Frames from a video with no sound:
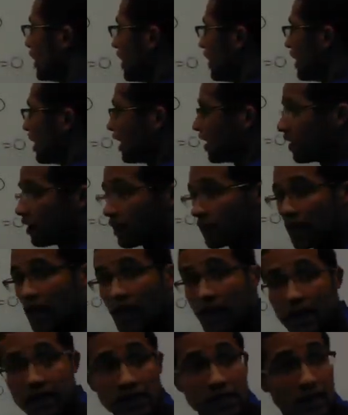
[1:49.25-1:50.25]
And our
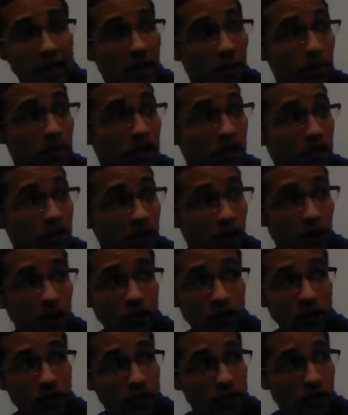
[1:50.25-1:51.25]
last step is to solve
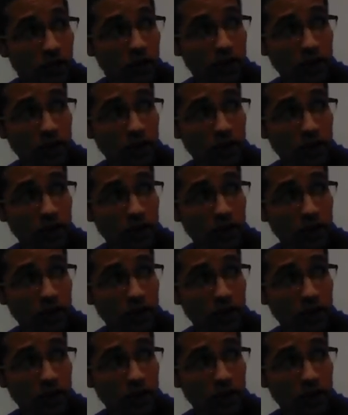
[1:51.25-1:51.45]
each one of